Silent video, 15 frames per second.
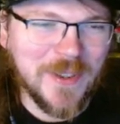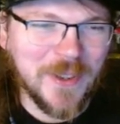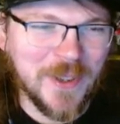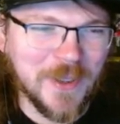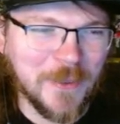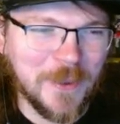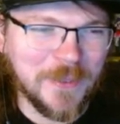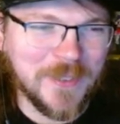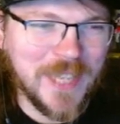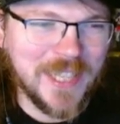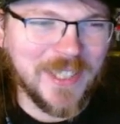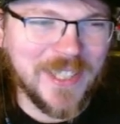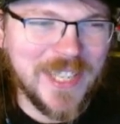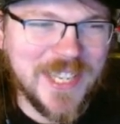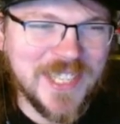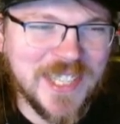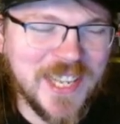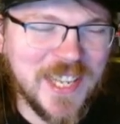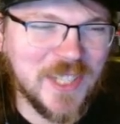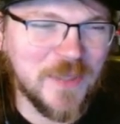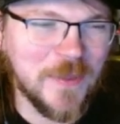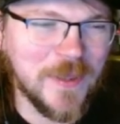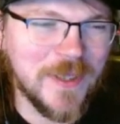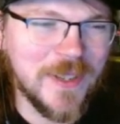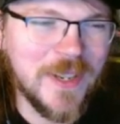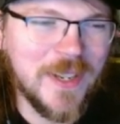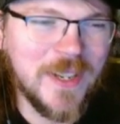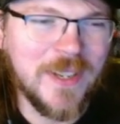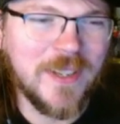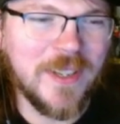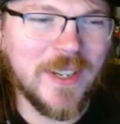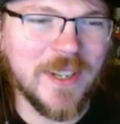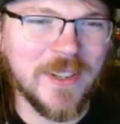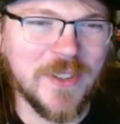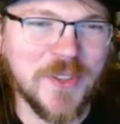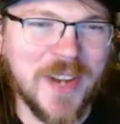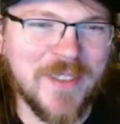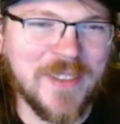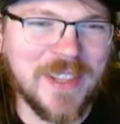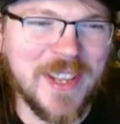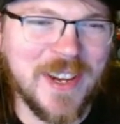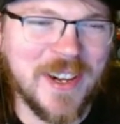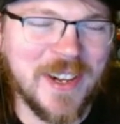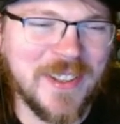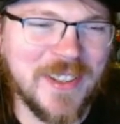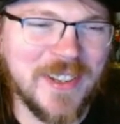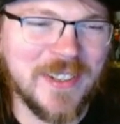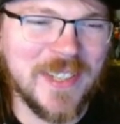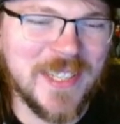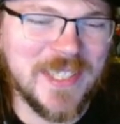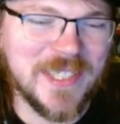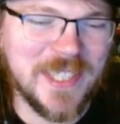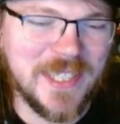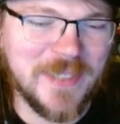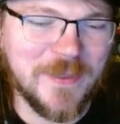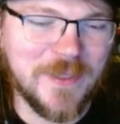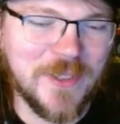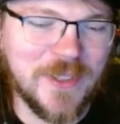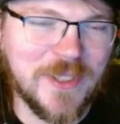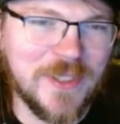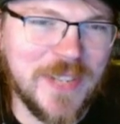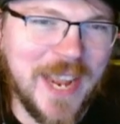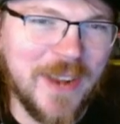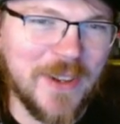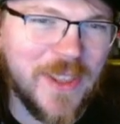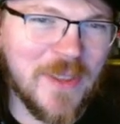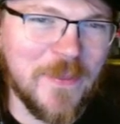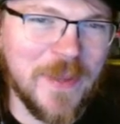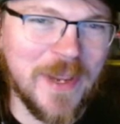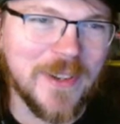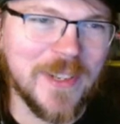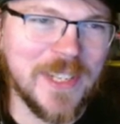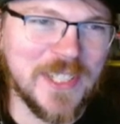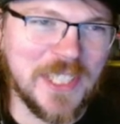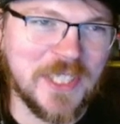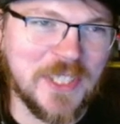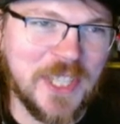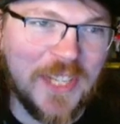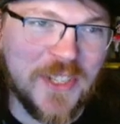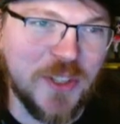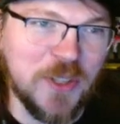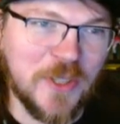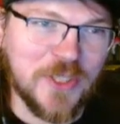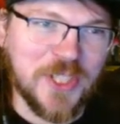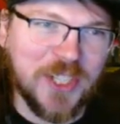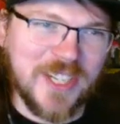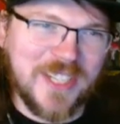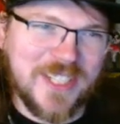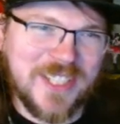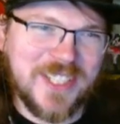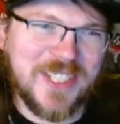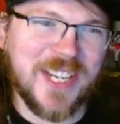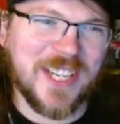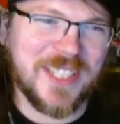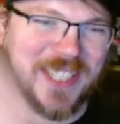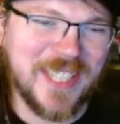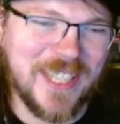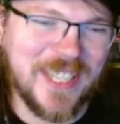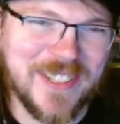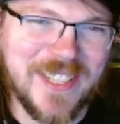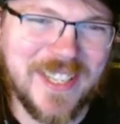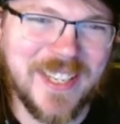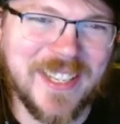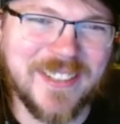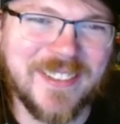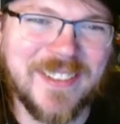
or well, technically he's the henchman, are driving there, and he's like down in the beer, and he's like, "Dead soldier!" He just chucks it out the